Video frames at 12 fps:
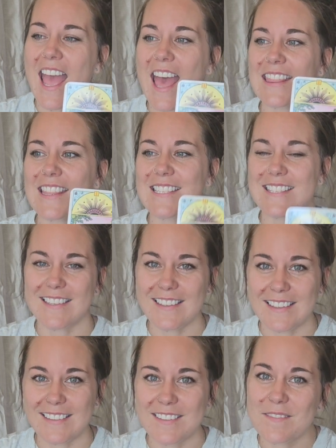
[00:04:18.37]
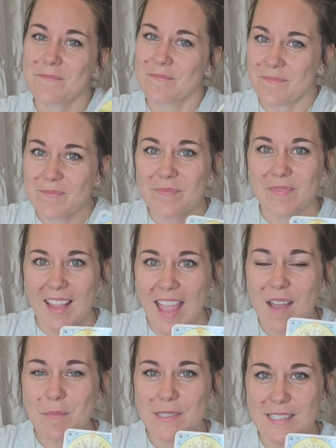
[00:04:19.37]
and the sun
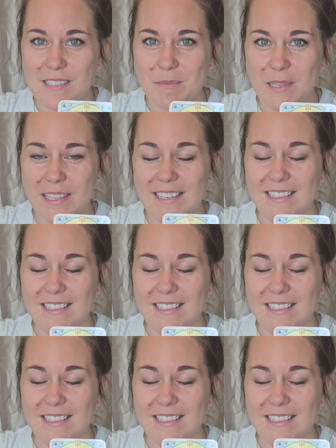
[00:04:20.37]
happens to be